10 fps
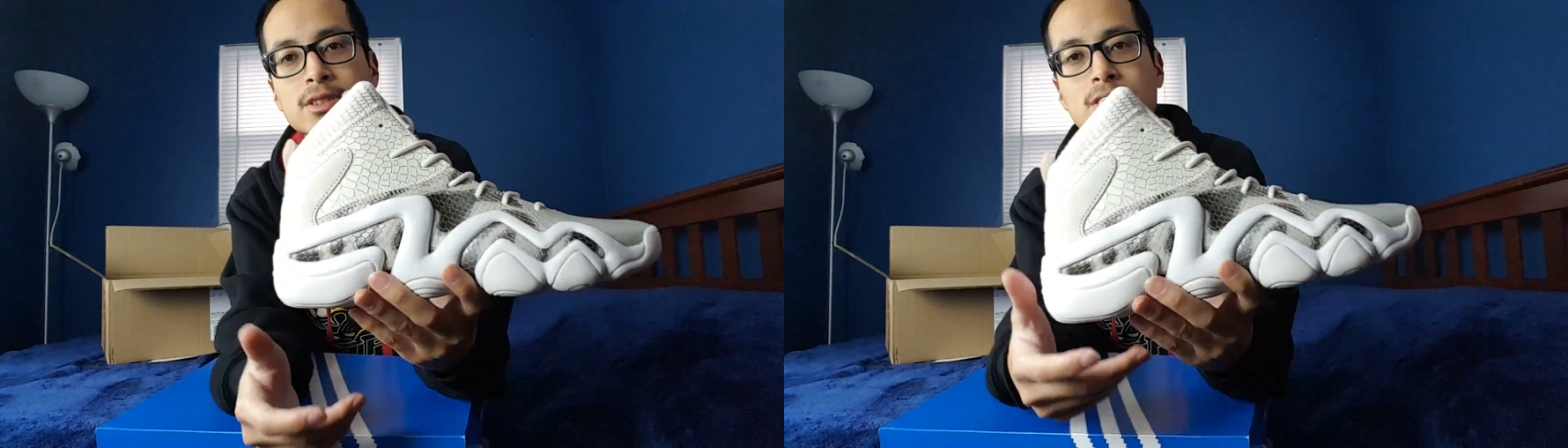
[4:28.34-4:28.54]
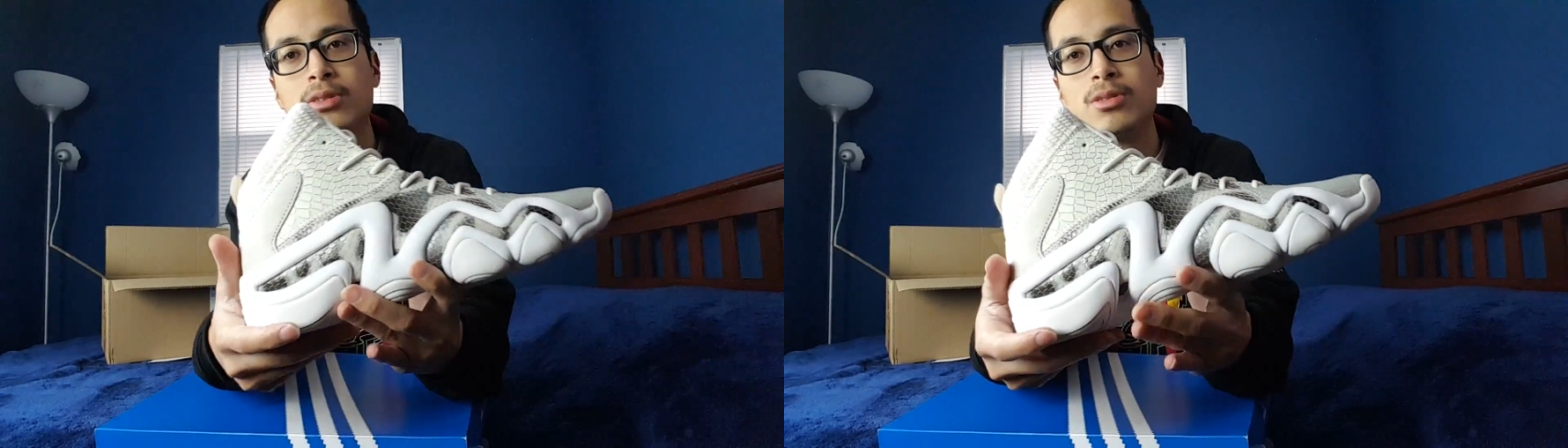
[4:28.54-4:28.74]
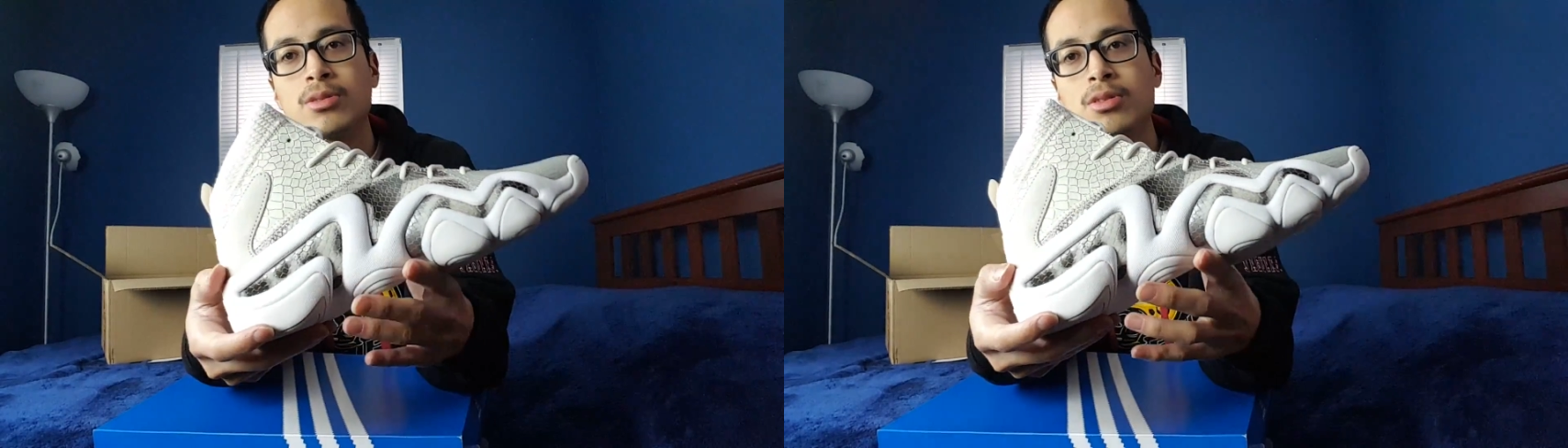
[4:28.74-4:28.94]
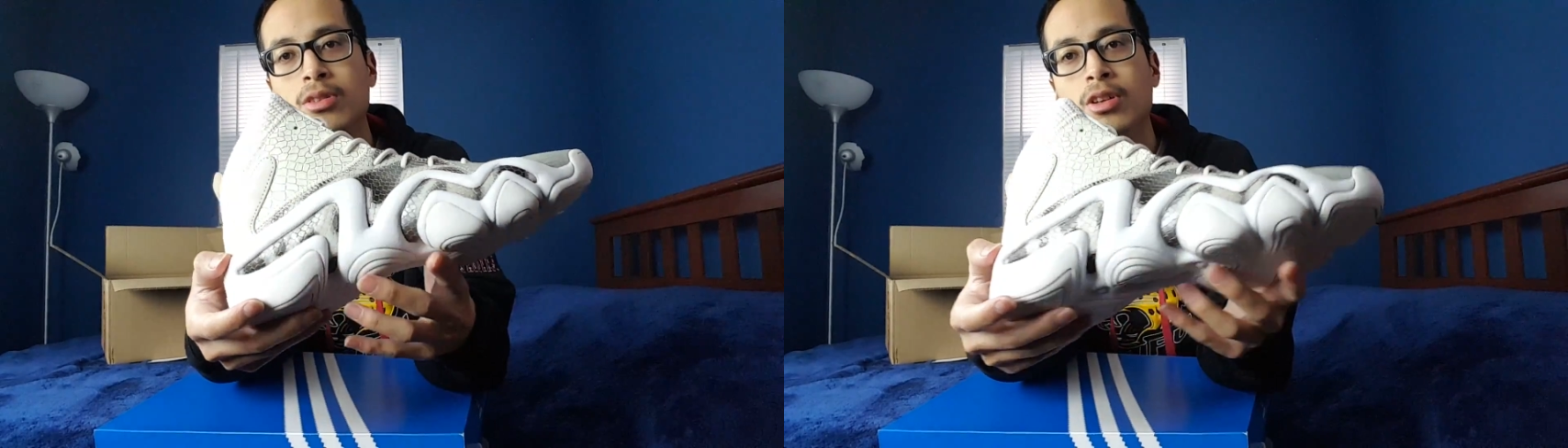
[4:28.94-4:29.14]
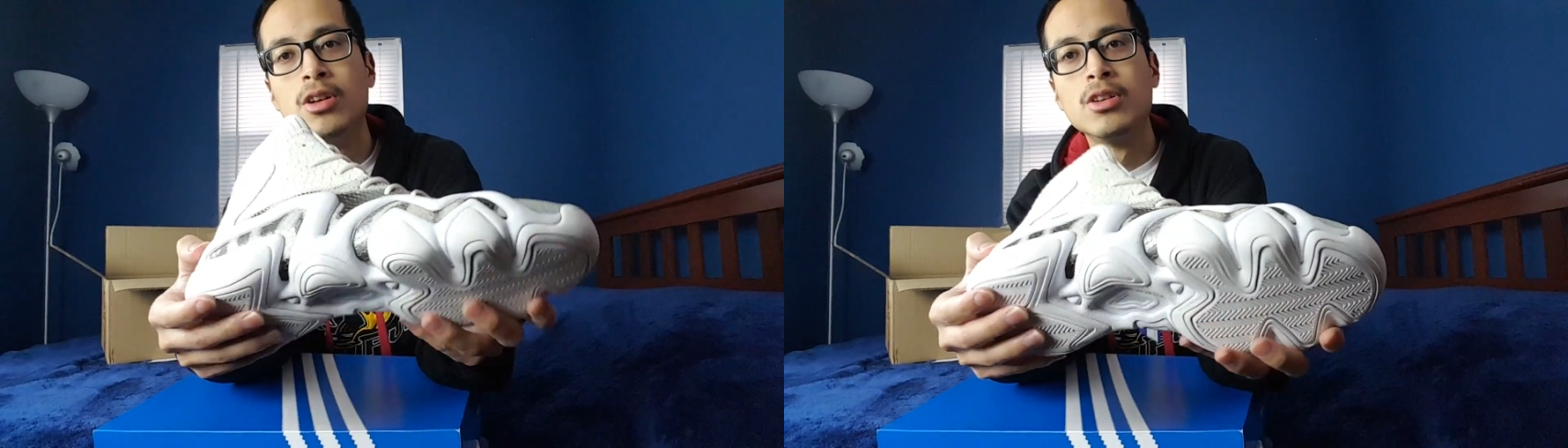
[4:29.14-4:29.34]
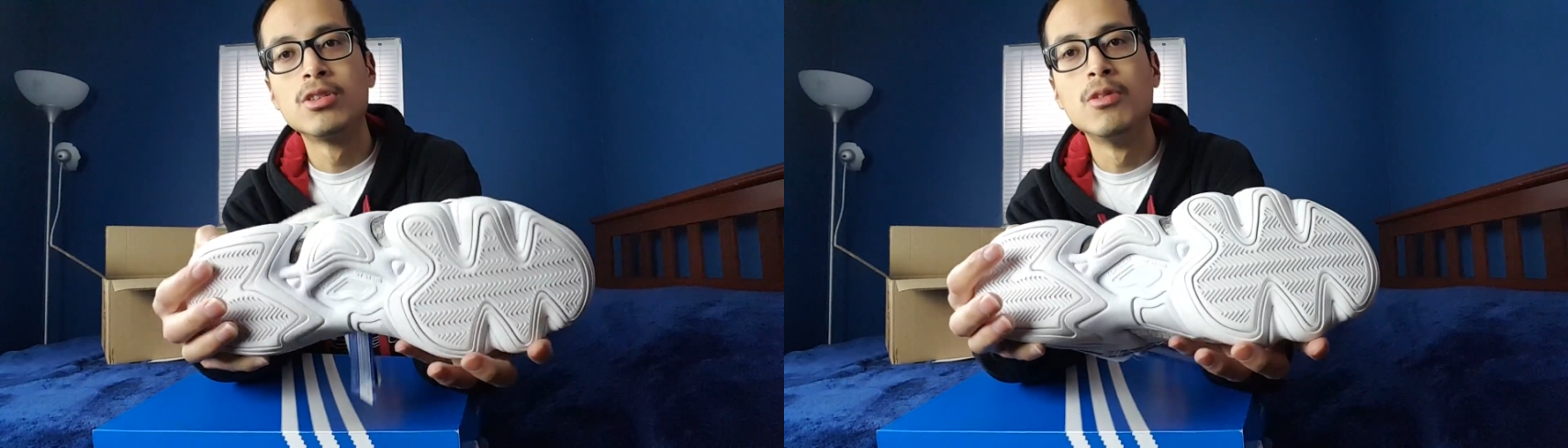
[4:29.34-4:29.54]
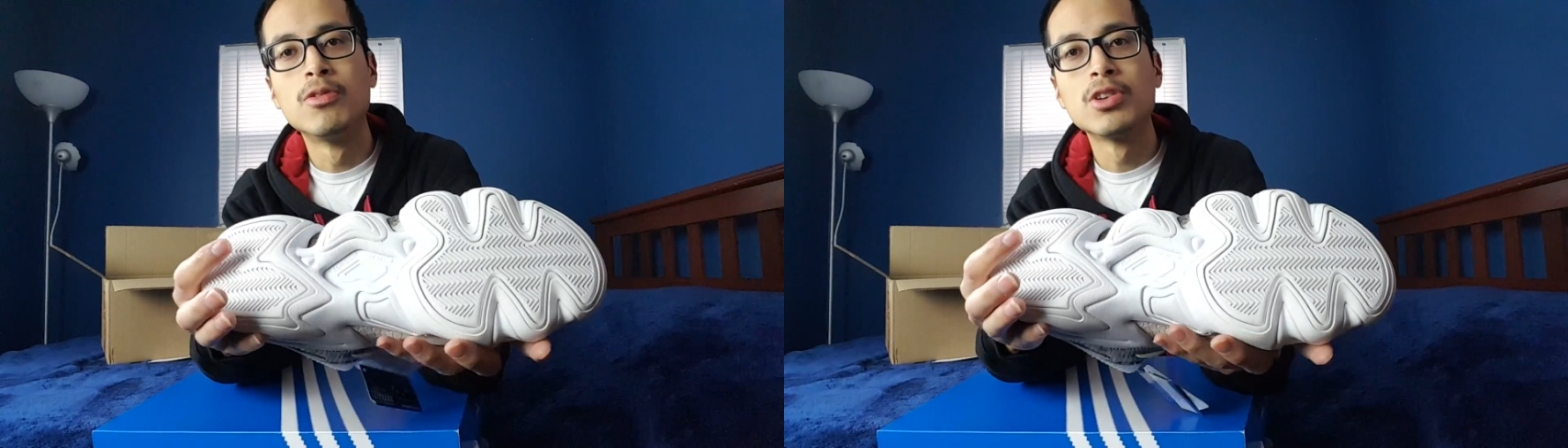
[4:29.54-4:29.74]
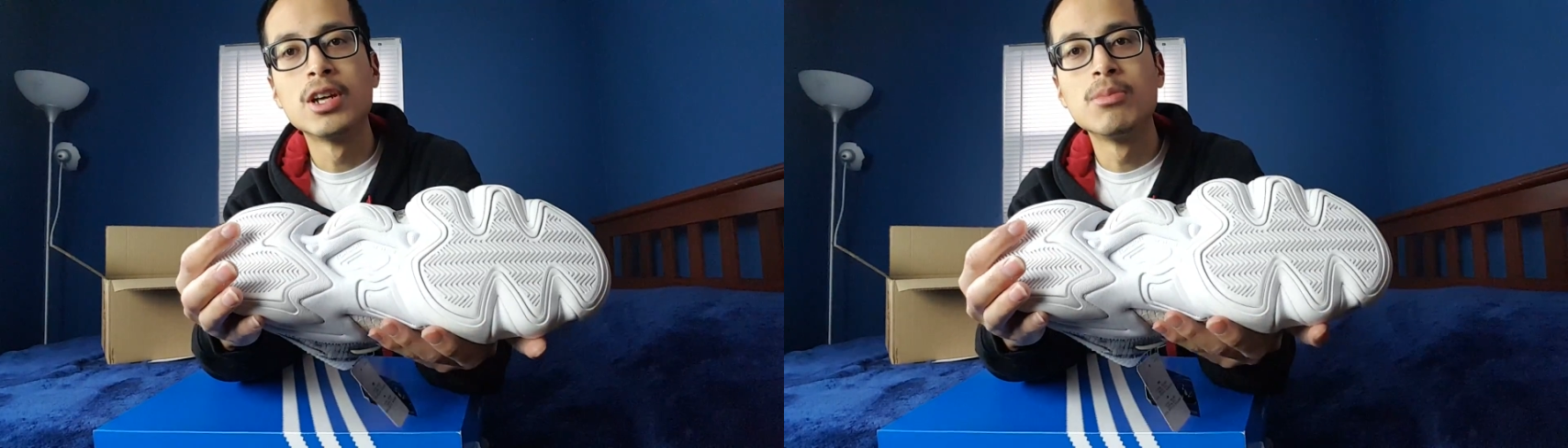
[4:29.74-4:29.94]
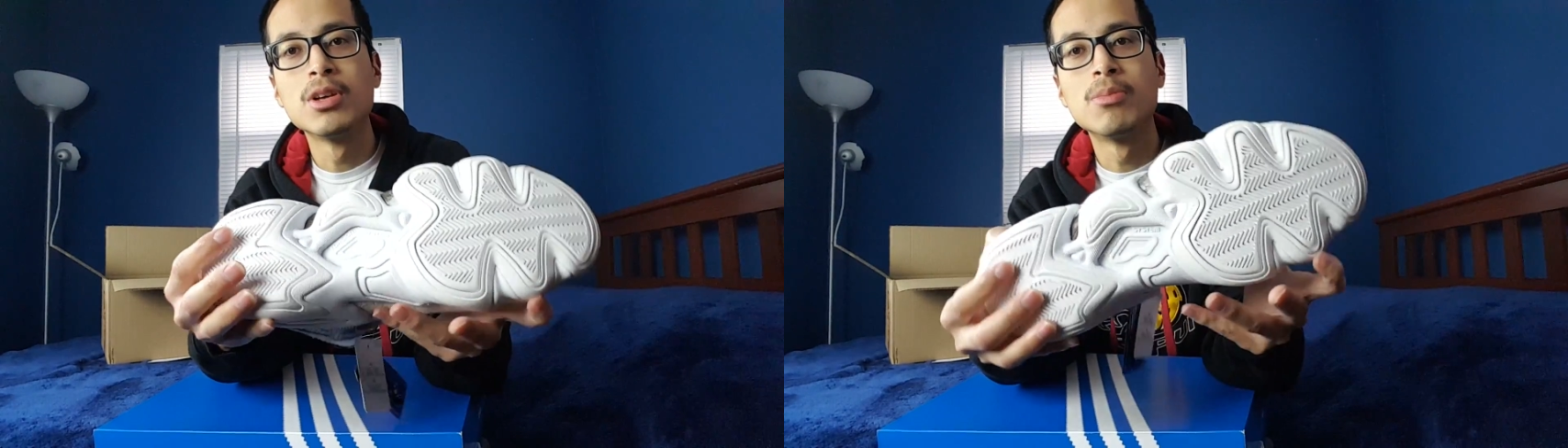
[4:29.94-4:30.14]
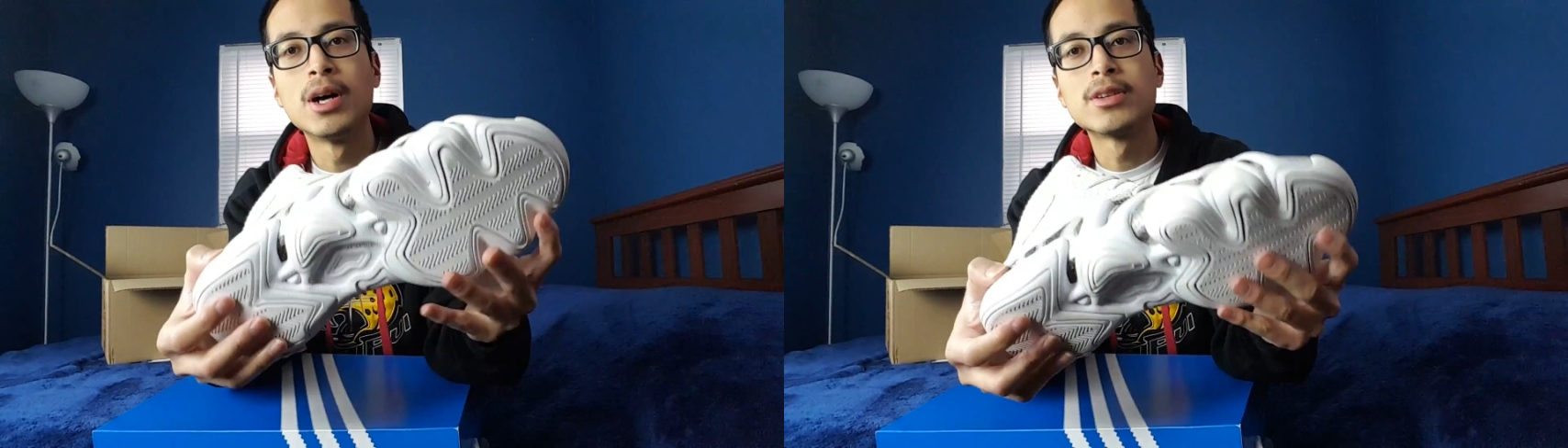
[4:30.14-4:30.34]
So don't flame me
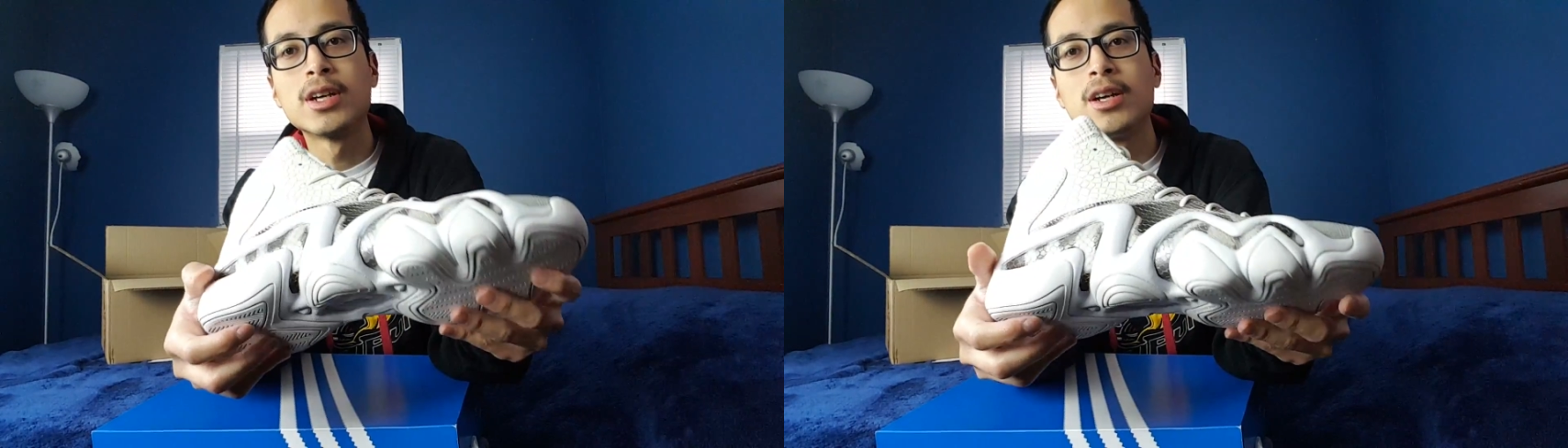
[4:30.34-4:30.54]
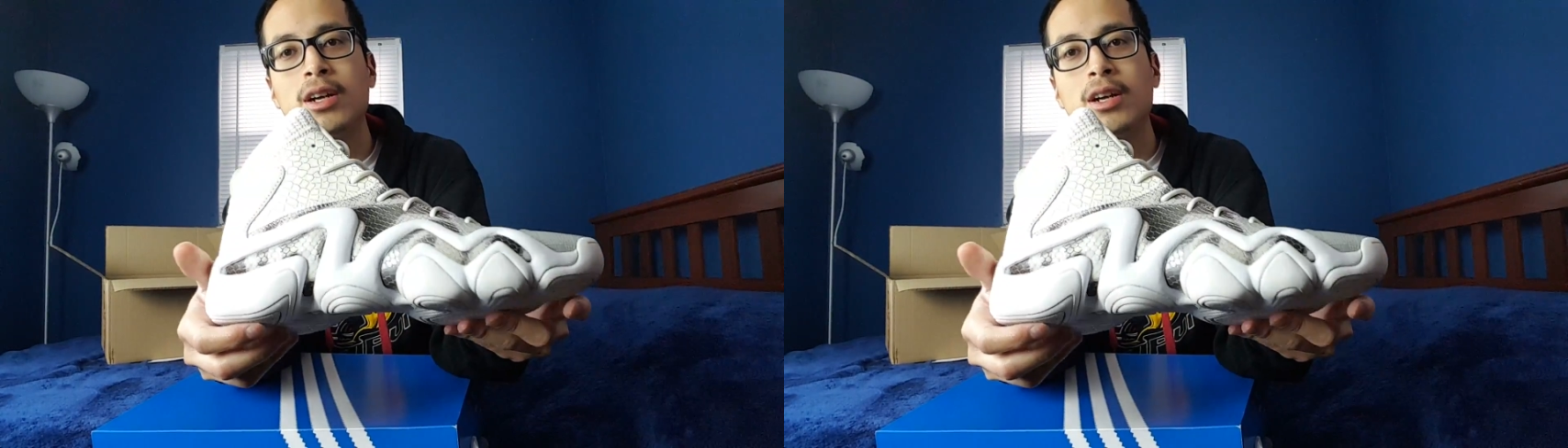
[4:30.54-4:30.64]
about that.